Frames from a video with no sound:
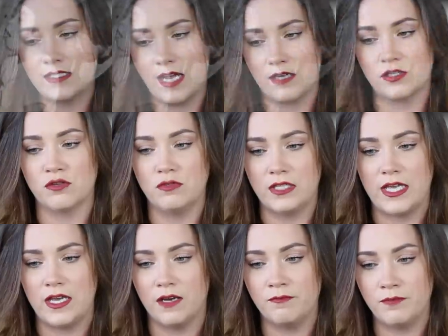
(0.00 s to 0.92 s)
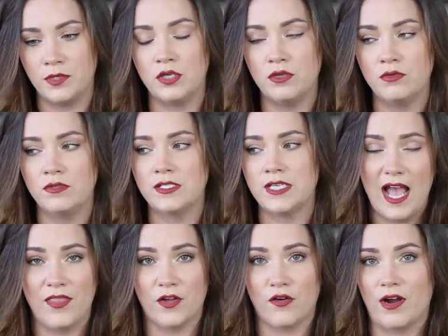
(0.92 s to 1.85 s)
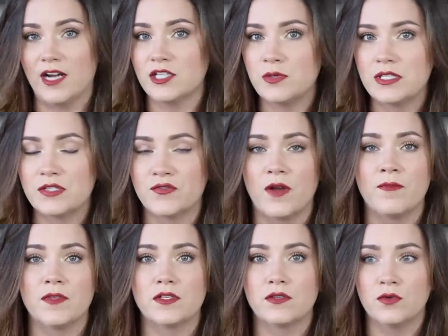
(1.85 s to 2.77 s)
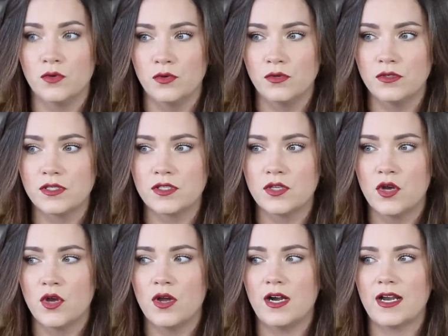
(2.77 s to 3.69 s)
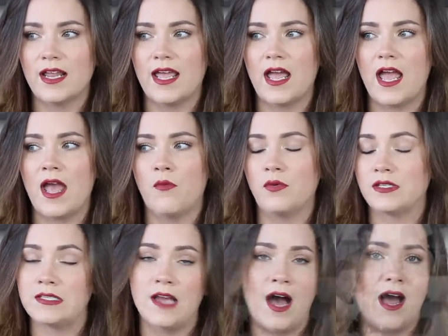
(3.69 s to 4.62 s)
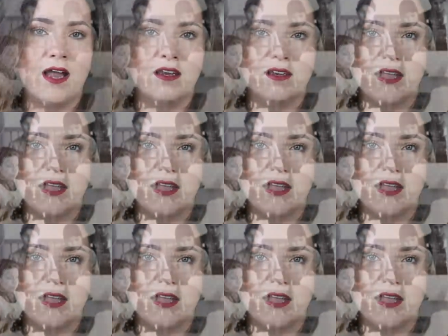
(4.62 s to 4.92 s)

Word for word: sexually abused and the graduates from the schools it was not